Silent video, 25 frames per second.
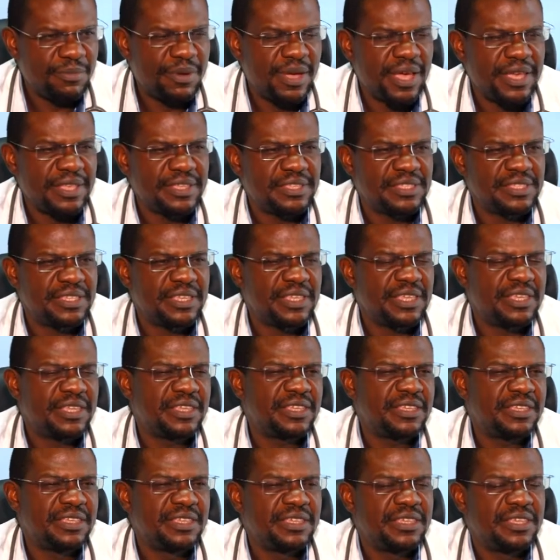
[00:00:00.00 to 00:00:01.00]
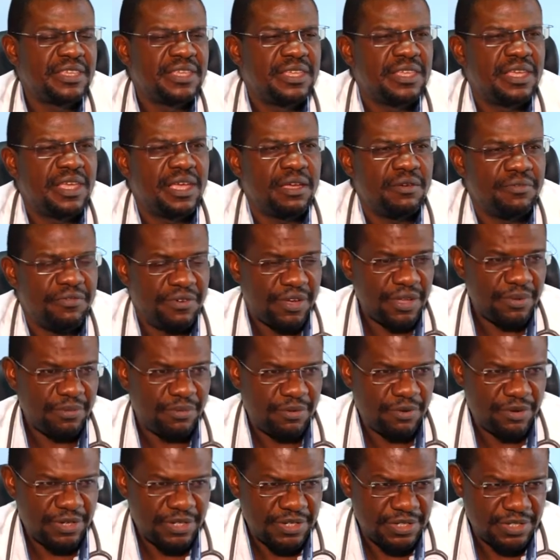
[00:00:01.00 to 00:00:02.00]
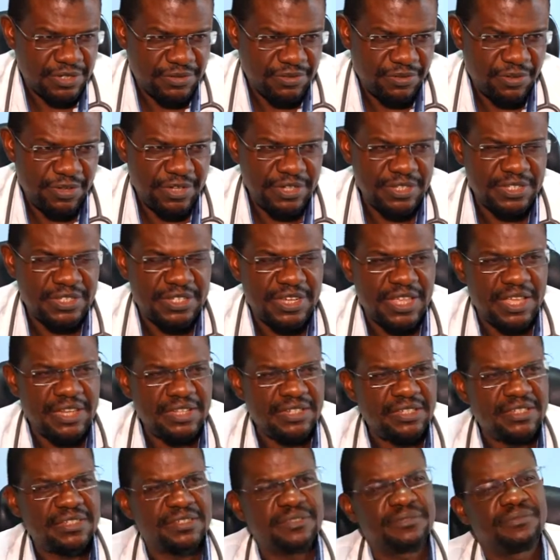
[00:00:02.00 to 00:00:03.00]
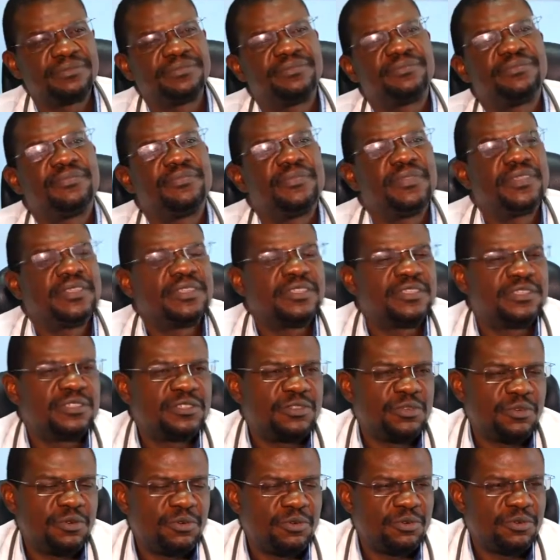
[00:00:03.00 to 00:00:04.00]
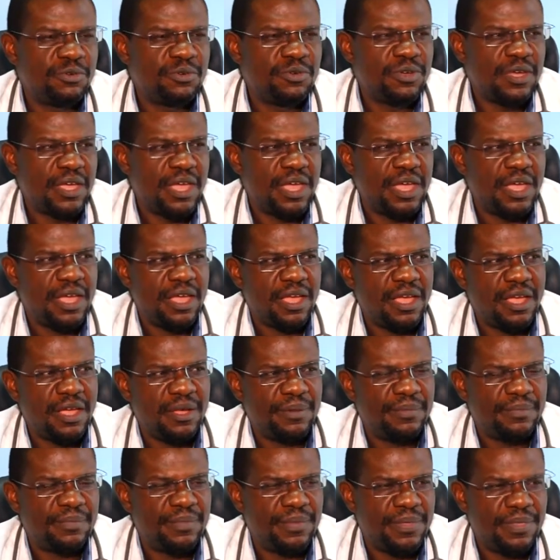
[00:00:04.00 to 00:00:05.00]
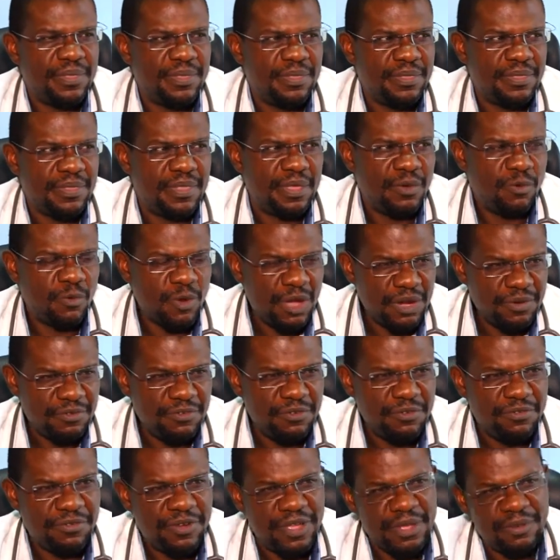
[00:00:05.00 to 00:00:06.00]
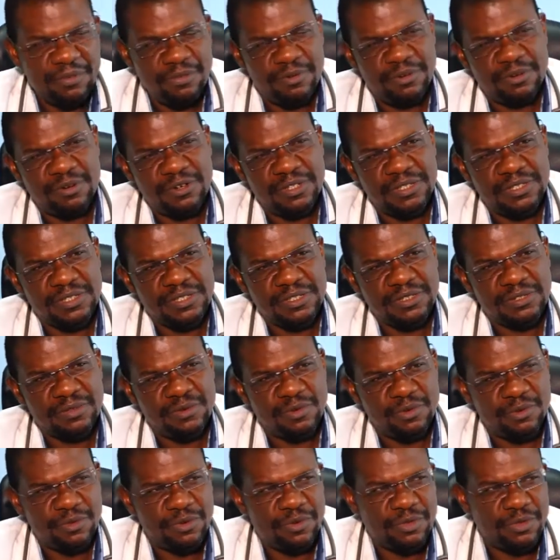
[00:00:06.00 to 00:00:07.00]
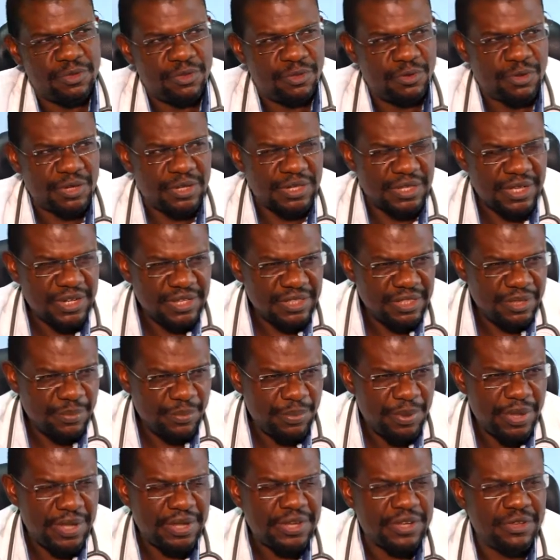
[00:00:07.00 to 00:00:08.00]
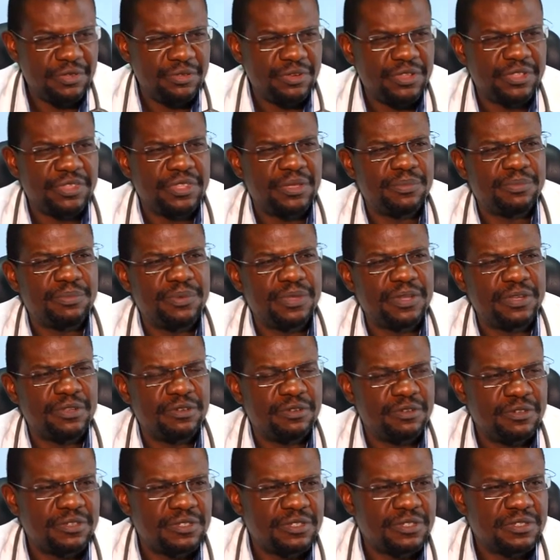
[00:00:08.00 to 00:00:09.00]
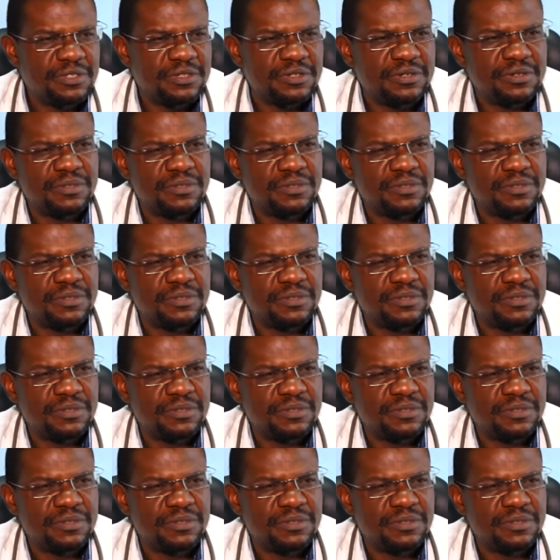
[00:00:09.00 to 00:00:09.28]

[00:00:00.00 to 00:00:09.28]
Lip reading: by, say, fibroids, for instance. So the one for fibroids, you can get the pain during the periods.